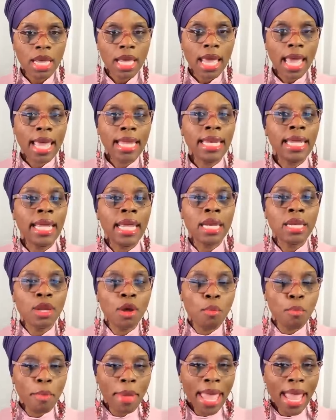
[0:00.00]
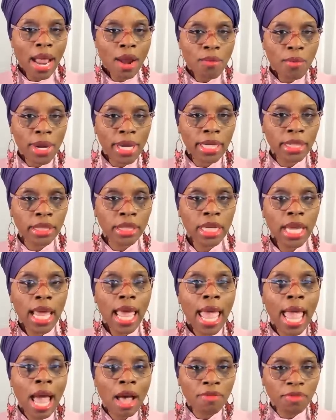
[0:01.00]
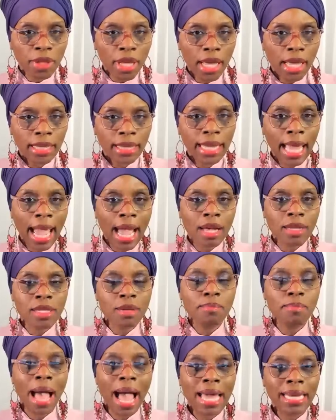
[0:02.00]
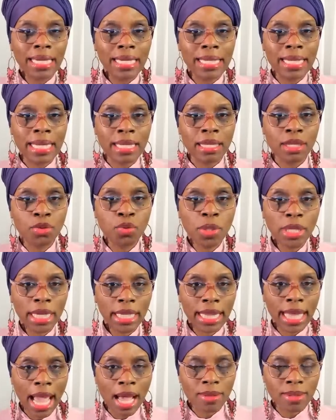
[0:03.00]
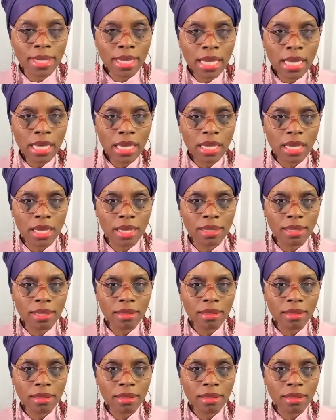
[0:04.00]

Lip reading: And then the marriage after 1,000 bodies and 20,000 kids.